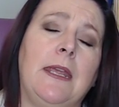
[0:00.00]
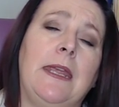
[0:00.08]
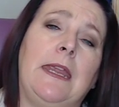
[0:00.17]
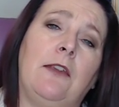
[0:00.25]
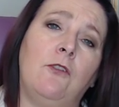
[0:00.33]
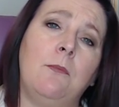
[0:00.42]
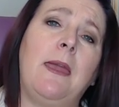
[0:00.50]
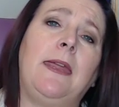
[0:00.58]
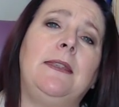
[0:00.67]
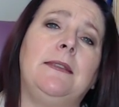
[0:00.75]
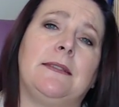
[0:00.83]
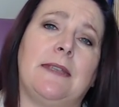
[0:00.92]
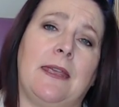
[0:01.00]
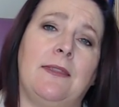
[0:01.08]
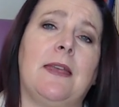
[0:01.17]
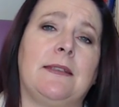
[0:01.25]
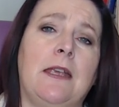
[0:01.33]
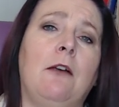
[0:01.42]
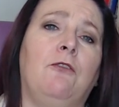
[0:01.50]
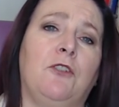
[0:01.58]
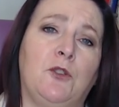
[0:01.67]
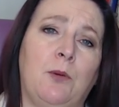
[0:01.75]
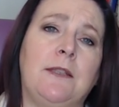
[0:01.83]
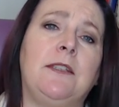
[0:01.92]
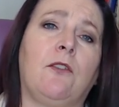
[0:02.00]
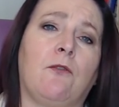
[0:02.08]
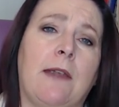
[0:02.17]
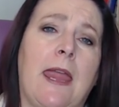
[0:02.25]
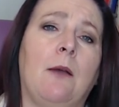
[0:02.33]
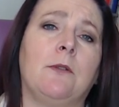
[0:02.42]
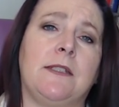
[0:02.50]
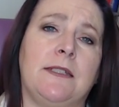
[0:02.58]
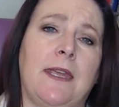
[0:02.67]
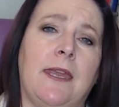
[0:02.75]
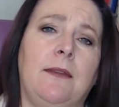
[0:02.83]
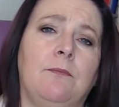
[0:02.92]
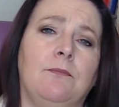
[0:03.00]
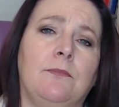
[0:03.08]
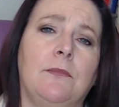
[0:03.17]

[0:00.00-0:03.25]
He remains in that cell for 23 hours a day.